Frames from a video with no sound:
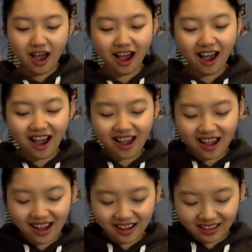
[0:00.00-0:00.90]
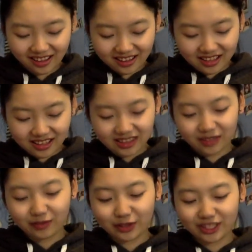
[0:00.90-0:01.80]
Ah,
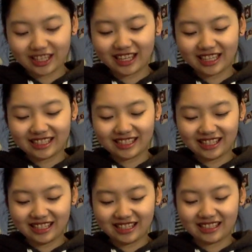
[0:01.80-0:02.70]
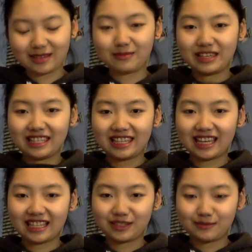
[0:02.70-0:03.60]
the first thing I see is a
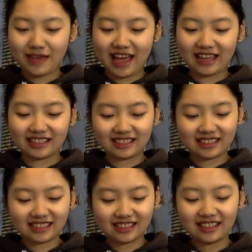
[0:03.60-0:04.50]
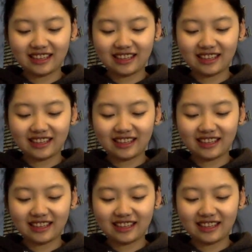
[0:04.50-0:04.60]
BTS mask.